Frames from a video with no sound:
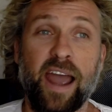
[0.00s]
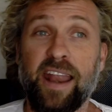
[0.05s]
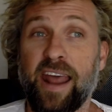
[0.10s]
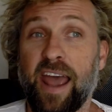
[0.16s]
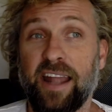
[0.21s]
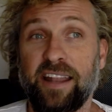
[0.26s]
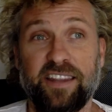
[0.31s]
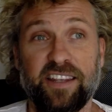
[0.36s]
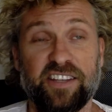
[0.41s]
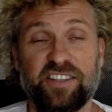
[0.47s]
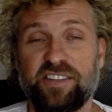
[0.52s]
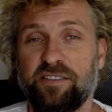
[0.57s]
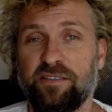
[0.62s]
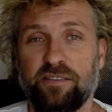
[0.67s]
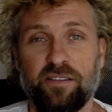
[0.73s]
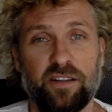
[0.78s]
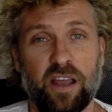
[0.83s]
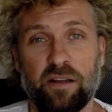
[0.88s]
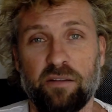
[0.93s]
night, had this
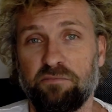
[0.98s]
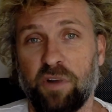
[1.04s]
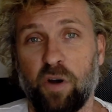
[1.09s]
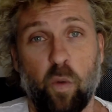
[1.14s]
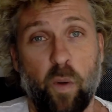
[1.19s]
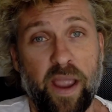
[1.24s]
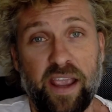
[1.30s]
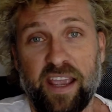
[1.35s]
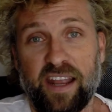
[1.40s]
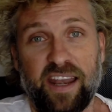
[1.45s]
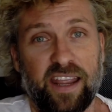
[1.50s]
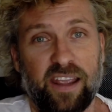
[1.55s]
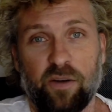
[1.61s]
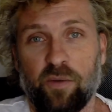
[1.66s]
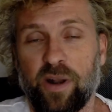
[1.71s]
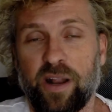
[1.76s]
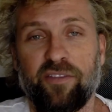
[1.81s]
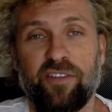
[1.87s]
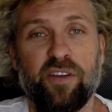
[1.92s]

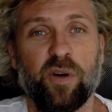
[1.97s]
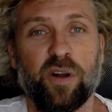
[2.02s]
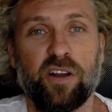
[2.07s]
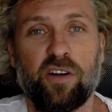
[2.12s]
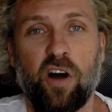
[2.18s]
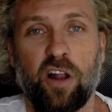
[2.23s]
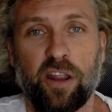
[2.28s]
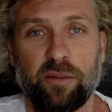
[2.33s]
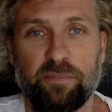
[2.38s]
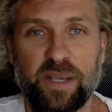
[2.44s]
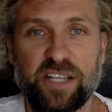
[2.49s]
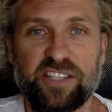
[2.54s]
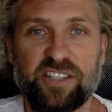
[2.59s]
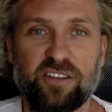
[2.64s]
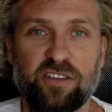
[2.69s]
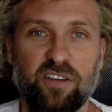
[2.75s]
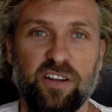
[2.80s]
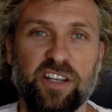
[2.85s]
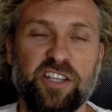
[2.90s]
awakening, whatever you want to call it,
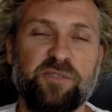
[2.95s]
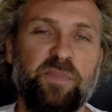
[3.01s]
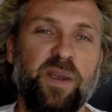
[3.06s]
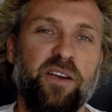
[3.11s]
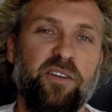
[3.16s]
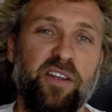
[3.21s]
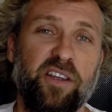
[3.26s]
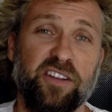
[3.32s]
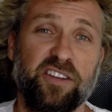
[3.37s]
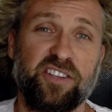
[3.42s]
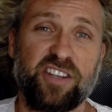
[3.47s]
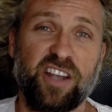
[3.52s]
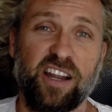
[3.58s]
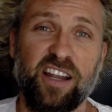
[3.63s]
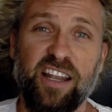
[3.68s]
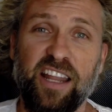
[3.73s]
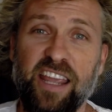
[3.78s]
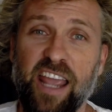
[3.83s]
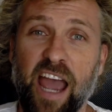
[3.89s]
mystical experience.
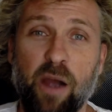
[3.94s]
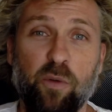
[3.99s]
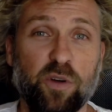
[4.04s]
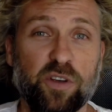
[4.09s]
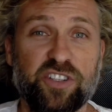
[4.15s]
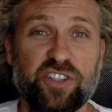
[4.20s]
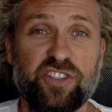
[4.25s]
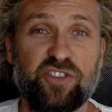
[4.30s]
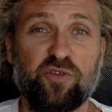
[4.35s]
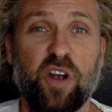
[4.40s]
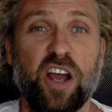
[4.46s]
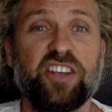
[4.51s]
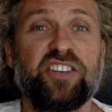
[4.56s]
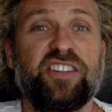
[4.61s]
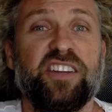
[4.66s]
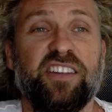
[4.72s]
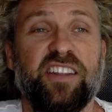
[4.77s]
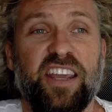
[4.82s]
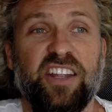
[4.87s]
Suddenly, I was
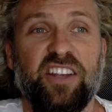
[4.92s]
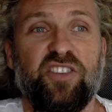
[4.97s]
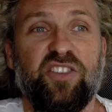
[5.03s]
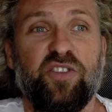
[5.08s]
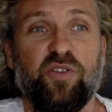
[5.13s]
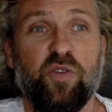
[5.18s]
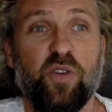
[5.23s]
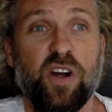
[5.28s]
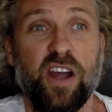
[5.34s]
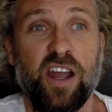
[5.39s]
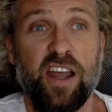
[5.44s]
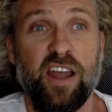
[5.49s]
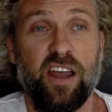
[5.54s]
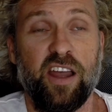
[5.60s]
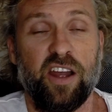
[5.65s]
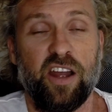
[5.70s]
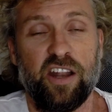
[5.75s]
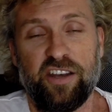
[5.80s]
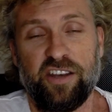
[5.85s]
thrusted into
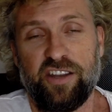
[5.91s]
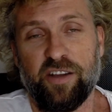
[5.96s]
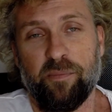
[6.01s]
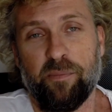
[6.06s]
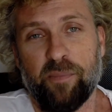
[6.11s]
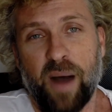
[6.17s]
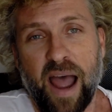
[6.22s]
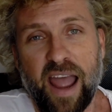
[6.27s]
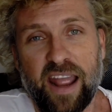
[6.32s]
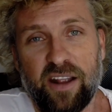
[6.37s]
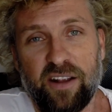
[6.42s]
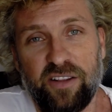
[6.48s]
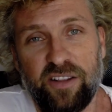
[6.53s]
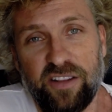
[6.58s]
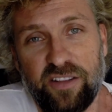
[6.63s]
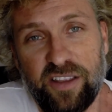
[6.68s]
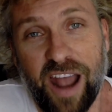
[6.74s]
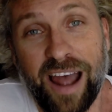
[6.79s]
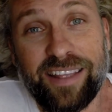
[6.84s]
the
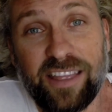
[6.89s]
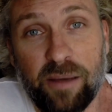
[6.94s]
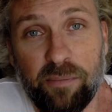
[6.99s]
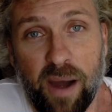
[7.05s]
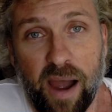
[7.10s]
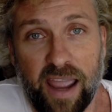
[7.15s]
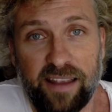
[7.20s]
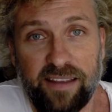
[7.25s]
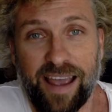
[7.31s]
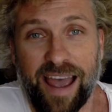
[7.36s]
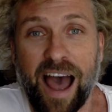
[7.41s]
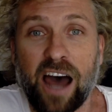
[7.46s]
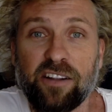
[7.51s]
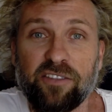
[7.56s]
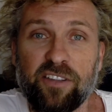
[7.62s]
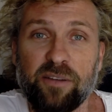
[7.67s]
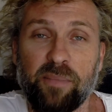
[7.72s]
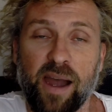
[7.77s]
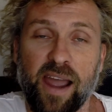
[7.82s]
mind, not the mind,
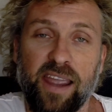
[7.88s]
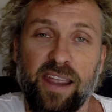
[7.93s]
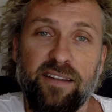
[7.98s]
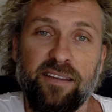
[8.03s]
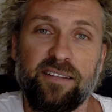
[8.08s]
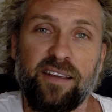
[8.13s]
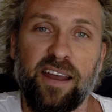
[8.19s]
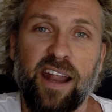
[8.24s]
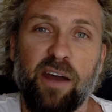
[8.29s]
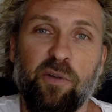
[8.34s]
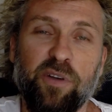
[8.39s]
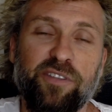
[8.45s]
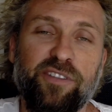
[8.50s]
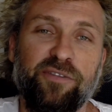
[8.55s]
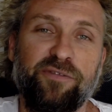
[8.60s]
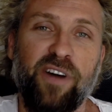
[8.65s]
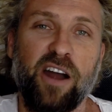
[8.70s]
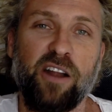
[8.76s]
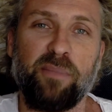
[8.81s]
out of the mind, and I
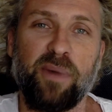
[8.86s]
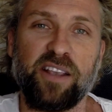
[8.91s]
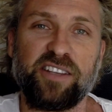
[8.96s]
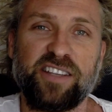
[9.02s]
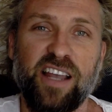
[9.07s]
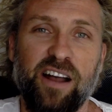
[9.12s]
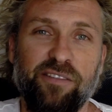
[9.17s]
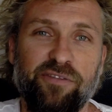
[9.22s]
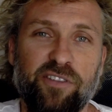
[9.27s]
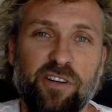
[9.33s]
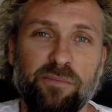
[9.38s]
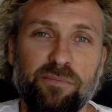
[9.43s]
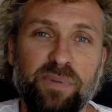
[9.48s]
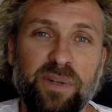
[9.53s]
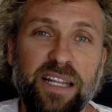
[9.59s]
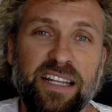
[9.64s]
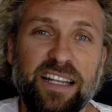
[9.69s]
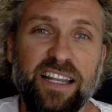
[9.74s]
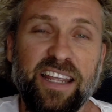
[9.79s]
found myself
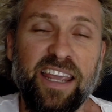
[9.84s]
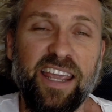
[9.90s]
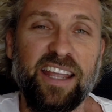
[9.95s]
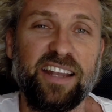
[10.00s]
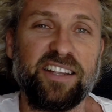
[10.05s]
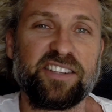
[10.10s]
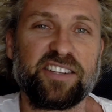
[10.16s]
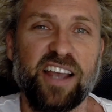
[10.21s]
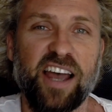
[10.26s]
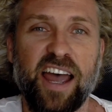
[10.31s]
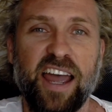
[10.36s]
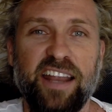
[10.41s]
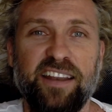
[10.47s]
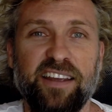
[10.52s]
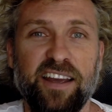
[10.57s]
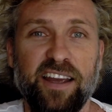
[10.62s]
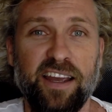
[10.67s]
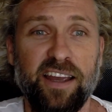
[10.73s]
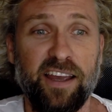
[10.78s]
completely inside